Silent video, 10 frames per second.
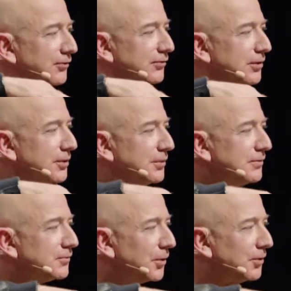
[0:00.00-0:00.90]
slowly
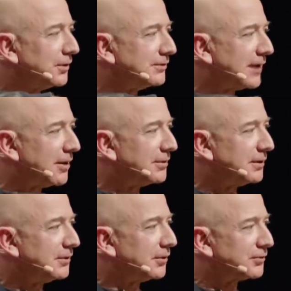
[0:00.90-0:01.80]
rolling
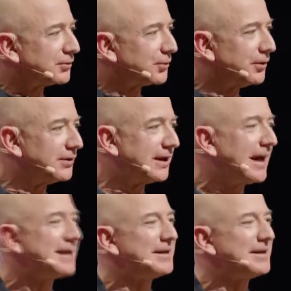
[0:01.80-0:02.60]
downhill toward the gate.